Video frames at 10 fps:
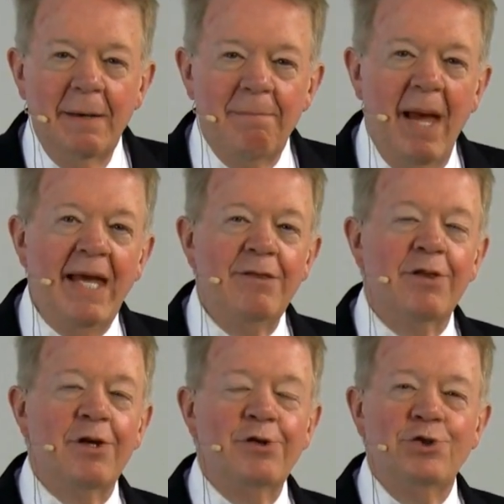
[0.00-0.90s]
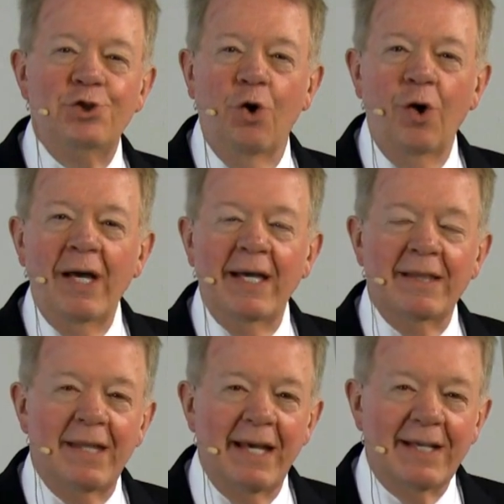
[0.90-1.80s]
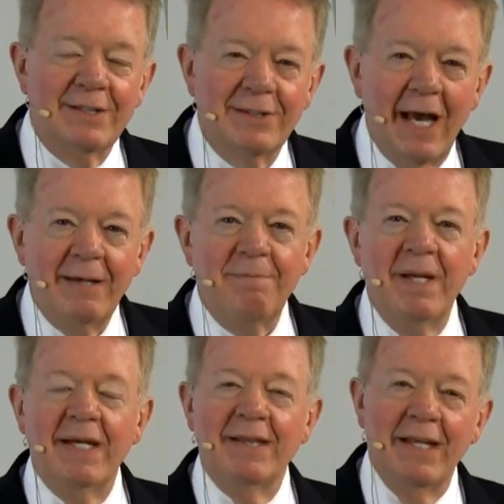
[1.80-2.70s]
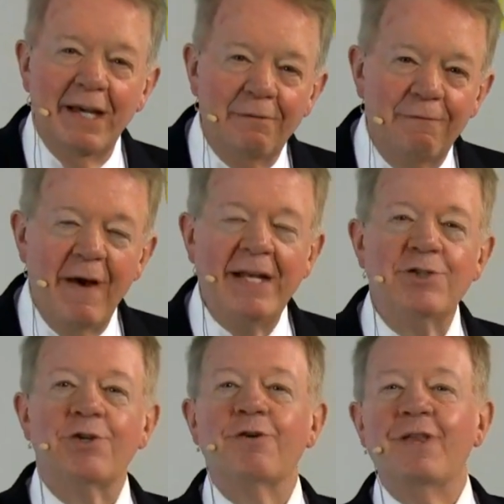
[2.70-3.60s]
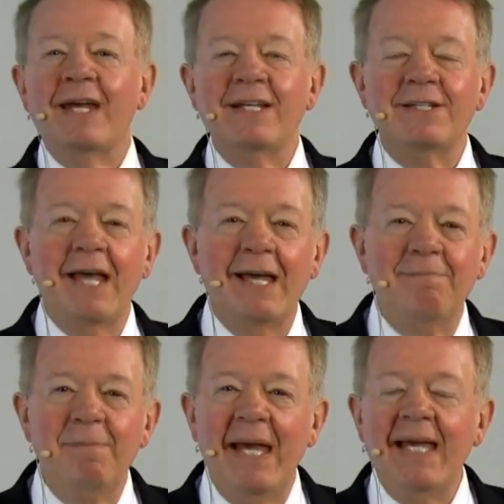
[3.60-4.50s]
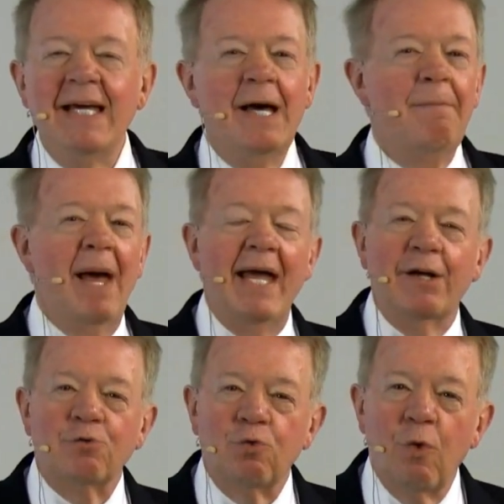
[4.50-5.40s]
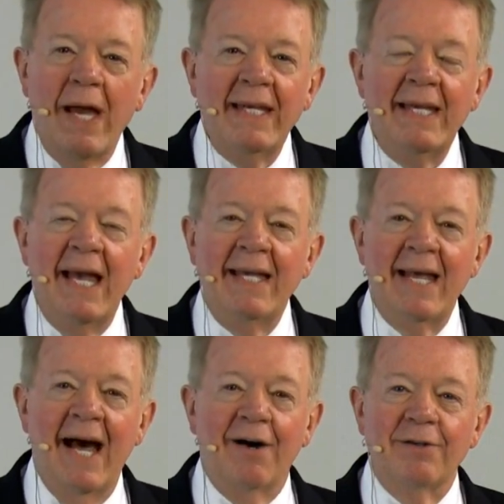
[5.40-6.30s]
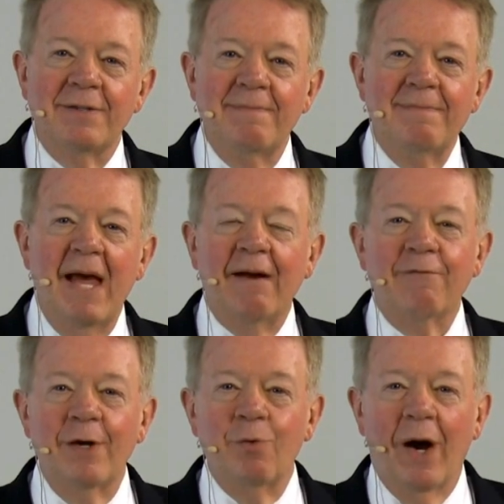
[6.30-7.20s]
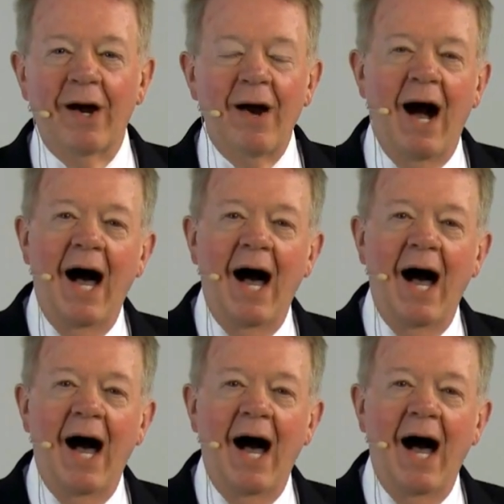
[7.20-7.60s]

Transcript: May the joy and the excitement and the adventure that is in me, may it radiate out everywhere.